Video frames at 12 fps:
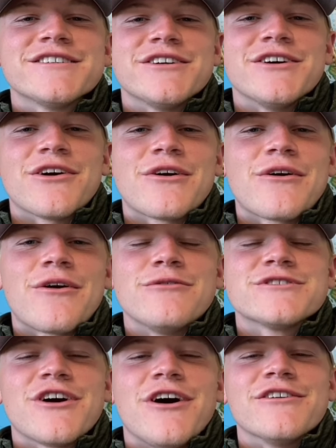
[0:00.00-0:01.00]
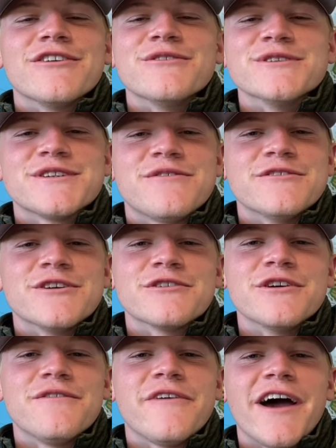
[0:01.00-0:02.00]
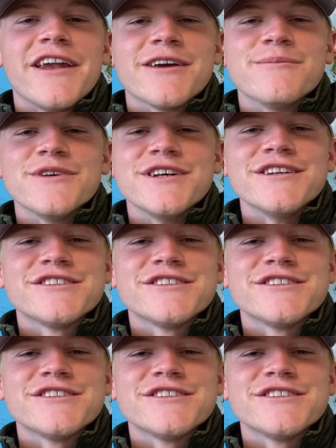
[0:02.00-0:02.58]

Uh, Coach Conley was literally fighting a bee,